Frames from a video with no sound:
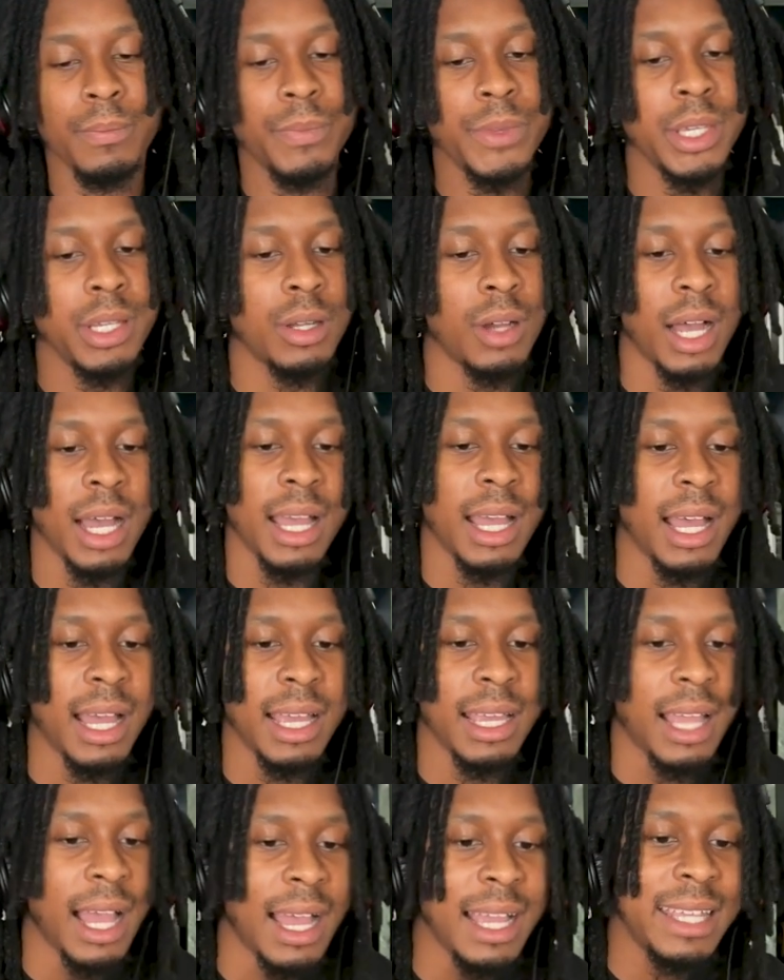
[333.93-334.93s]
You know, I,
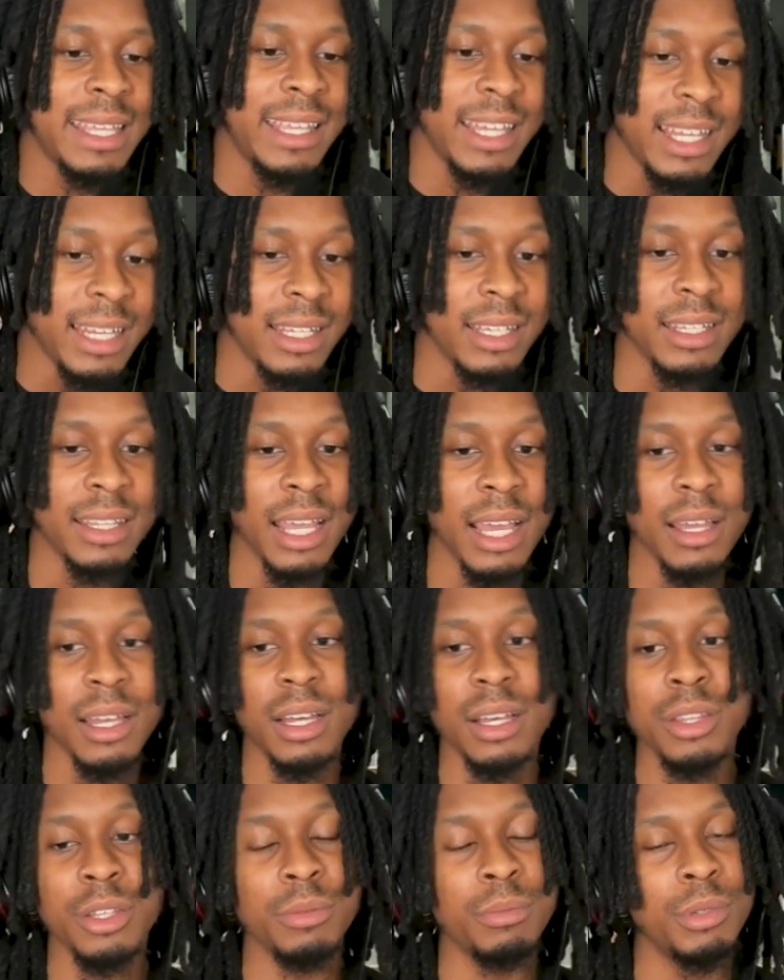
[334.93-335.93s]
I, I get it. That
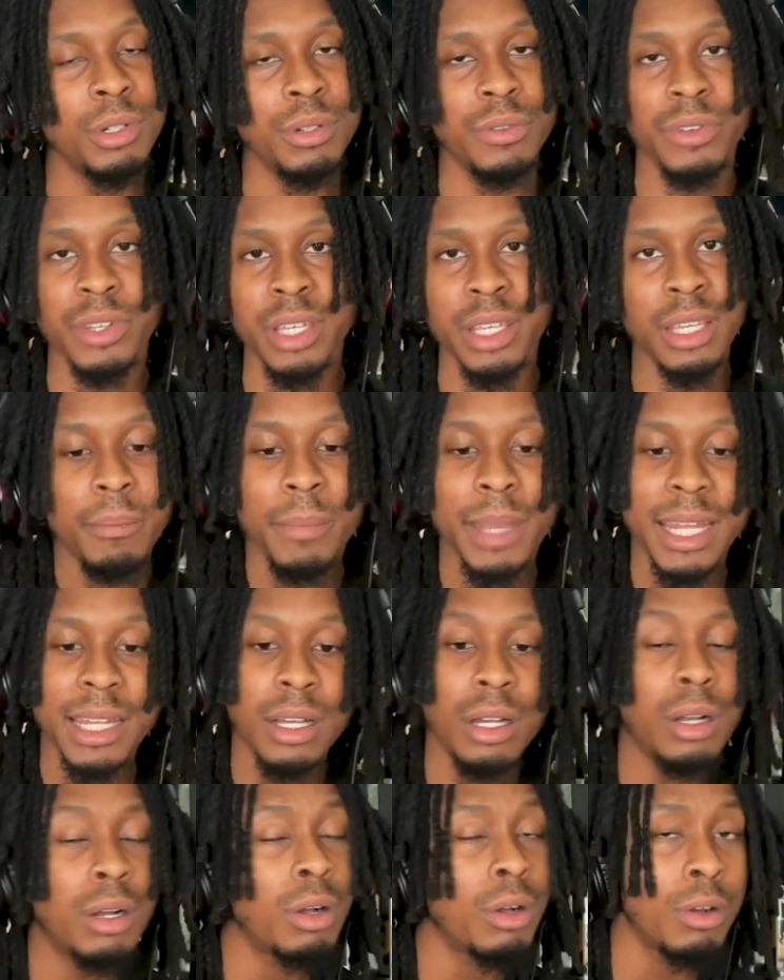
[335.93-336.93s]
other movie made
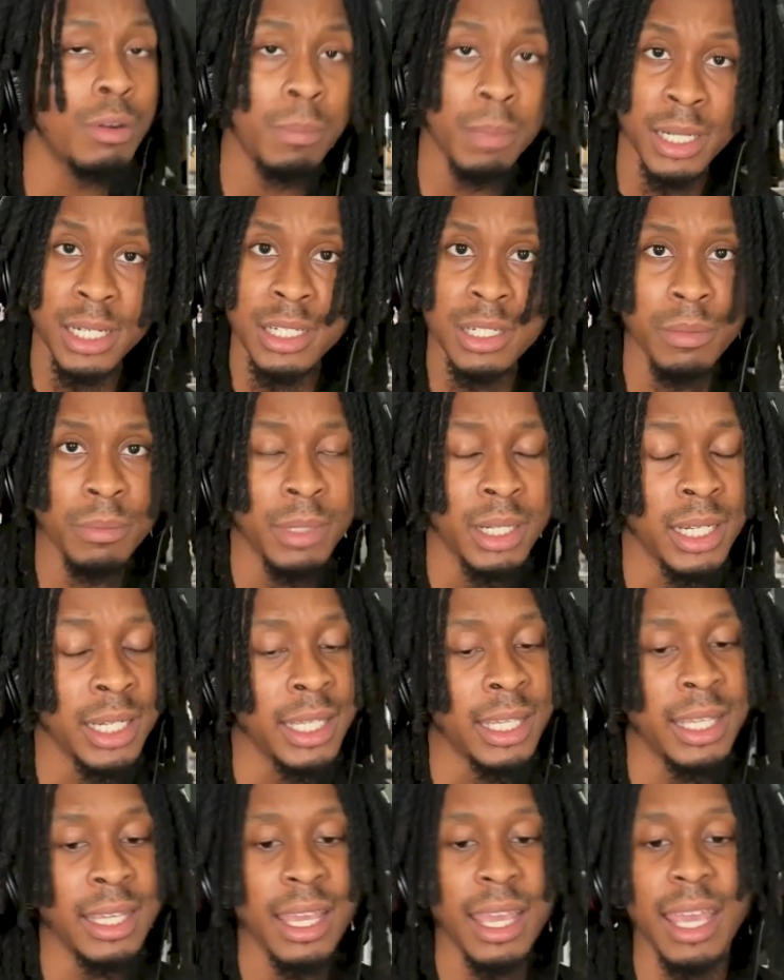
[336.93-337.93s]
a whole bunch of
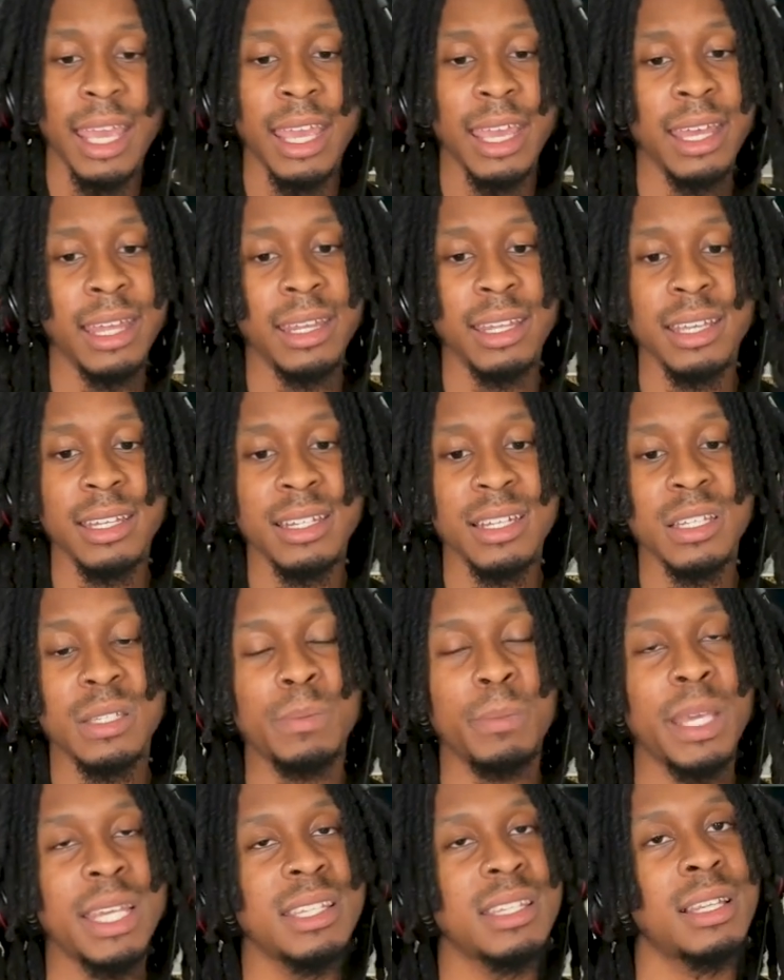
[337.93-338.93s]
money and it just
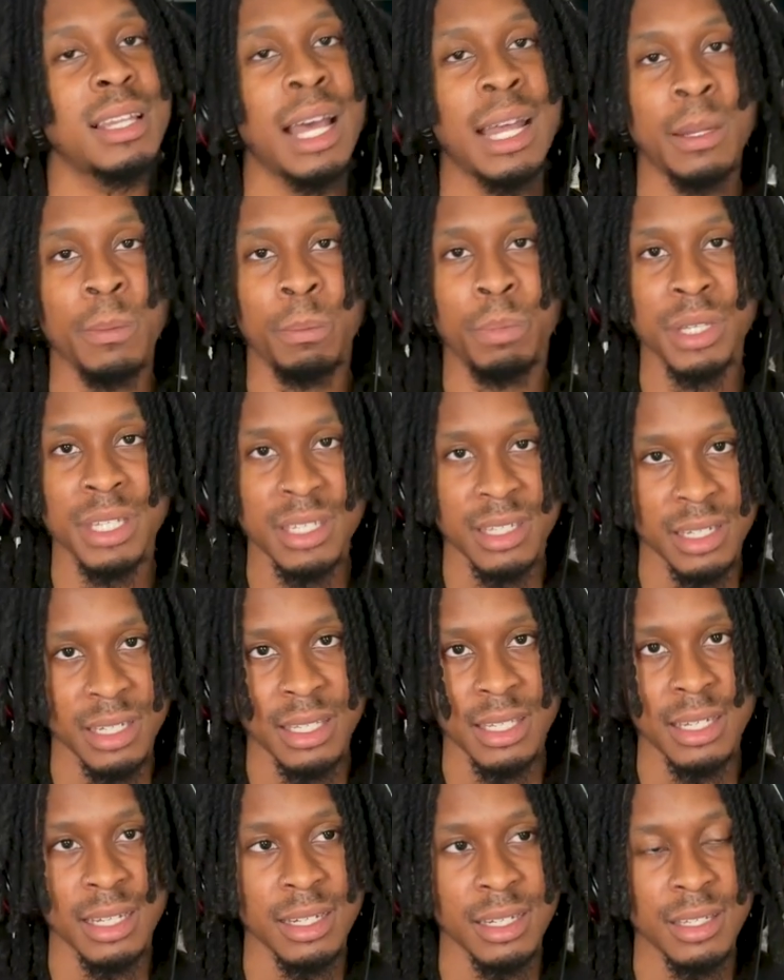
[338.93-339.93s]
makes a lot of business
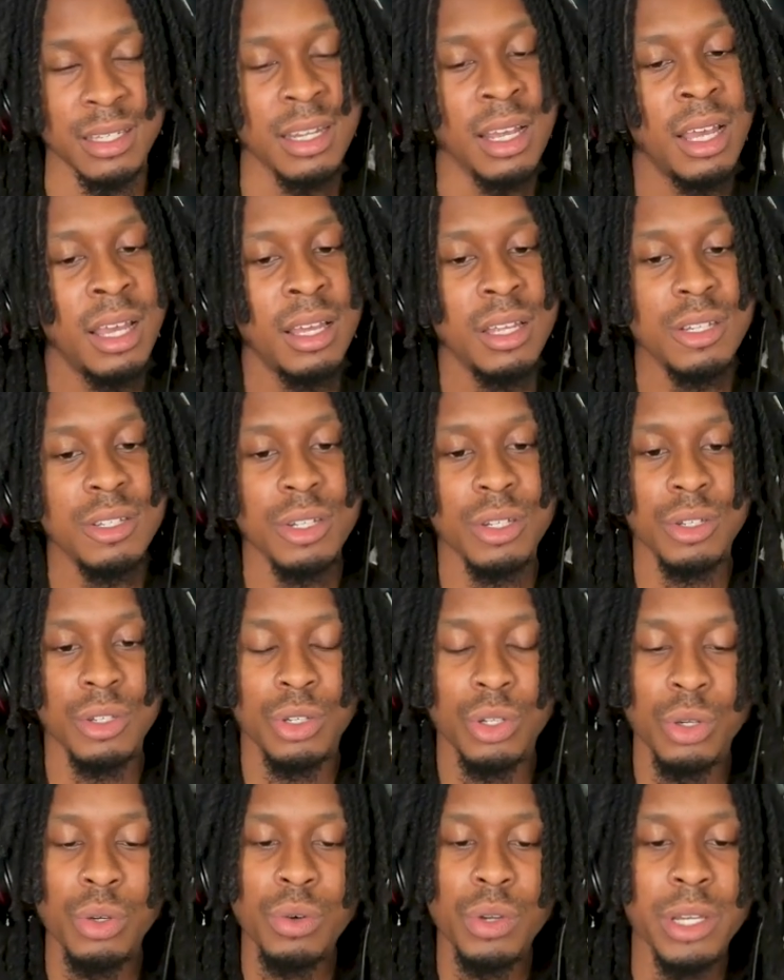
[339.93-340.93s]
sense to
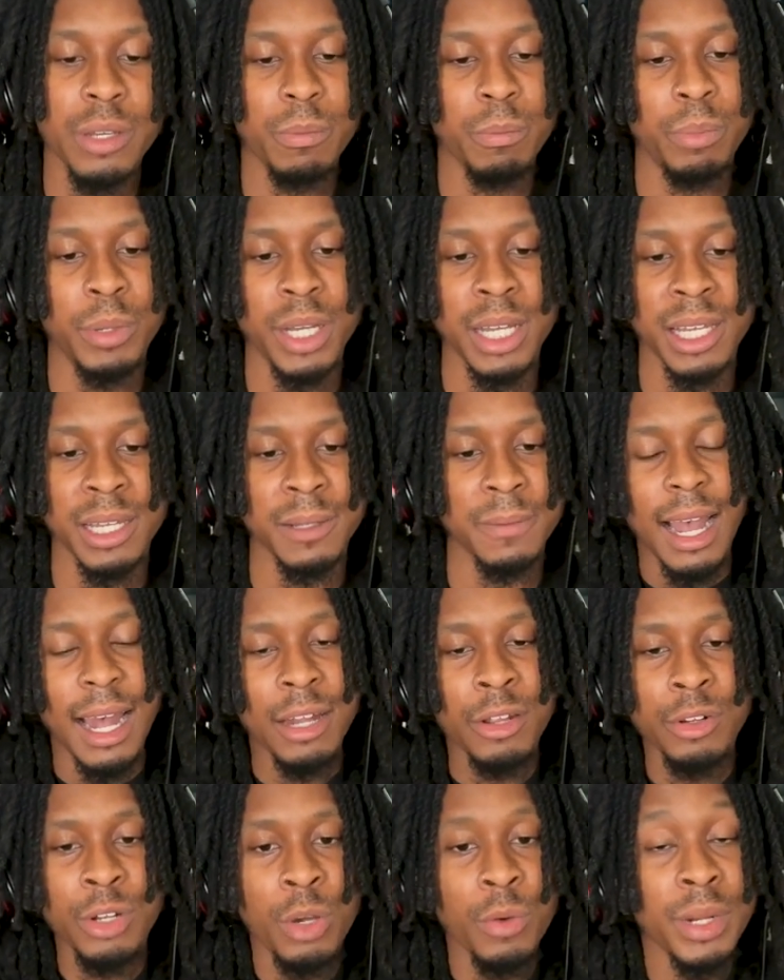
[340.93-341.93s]
do it. But I
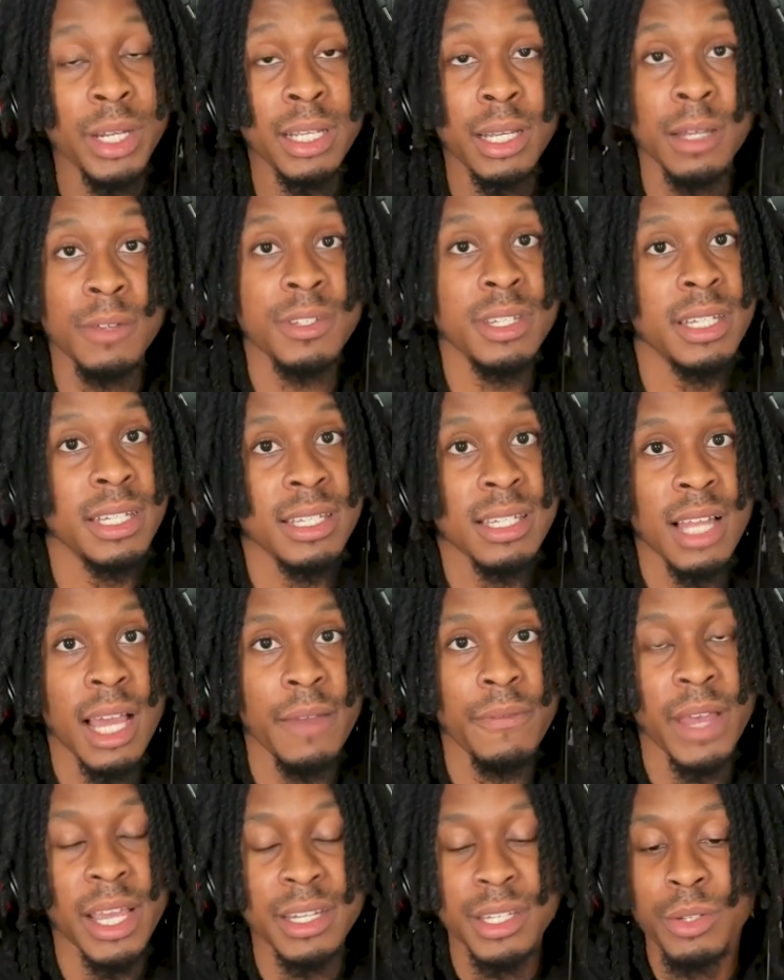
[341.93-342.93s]
don't know, when it comes to these
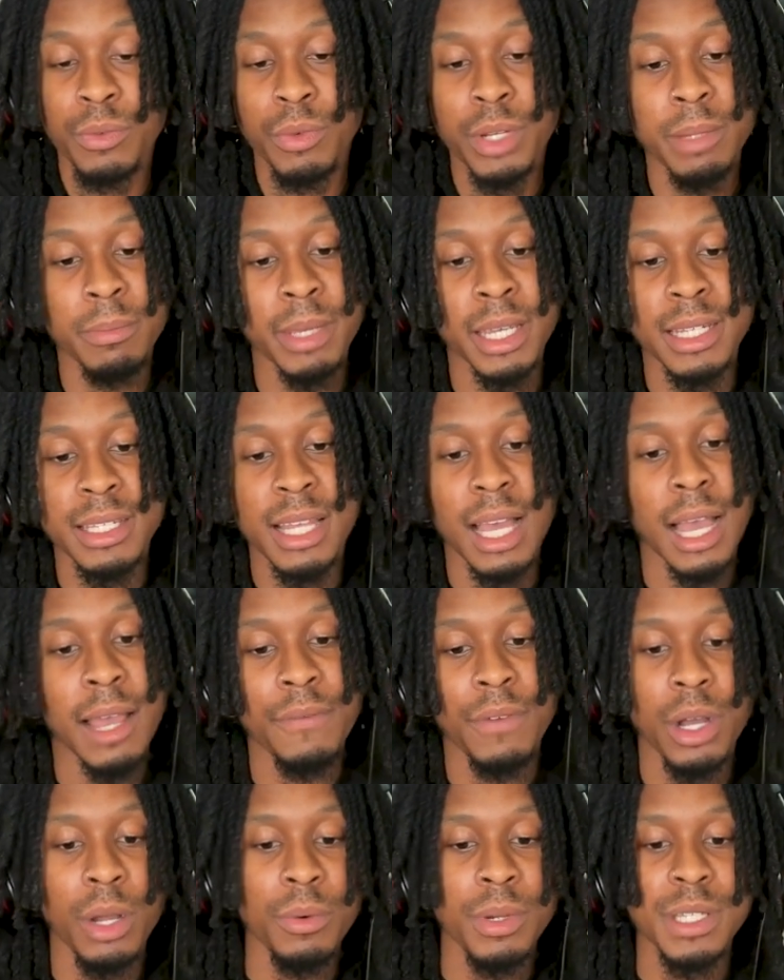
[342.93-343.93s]
live action remakes,
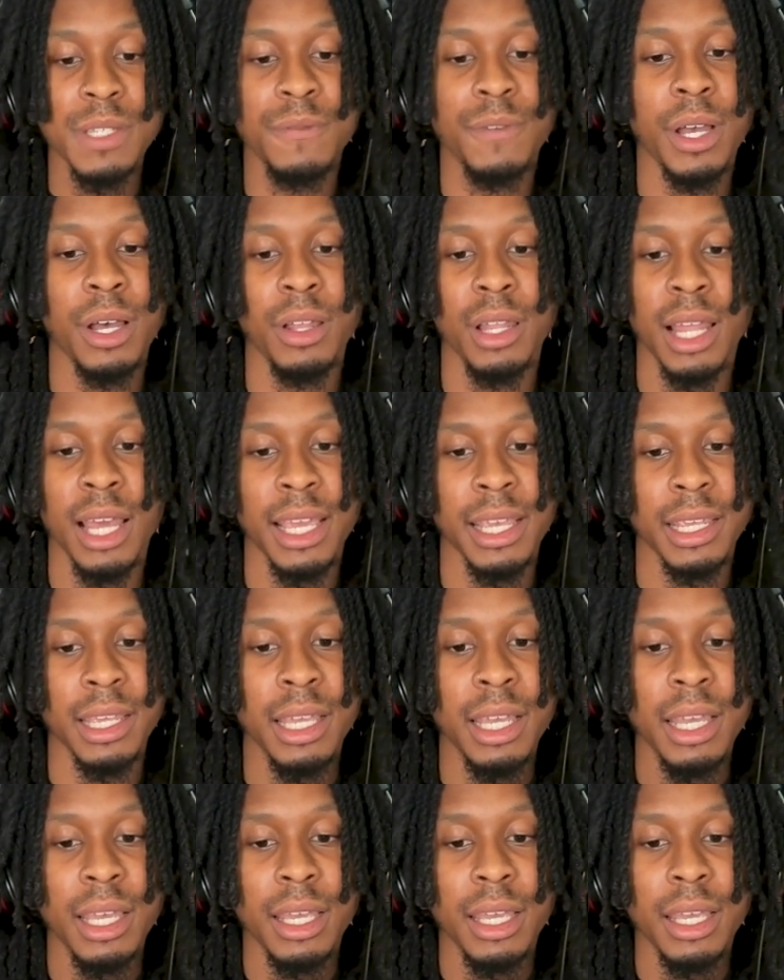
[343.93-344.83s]
I've always felt like,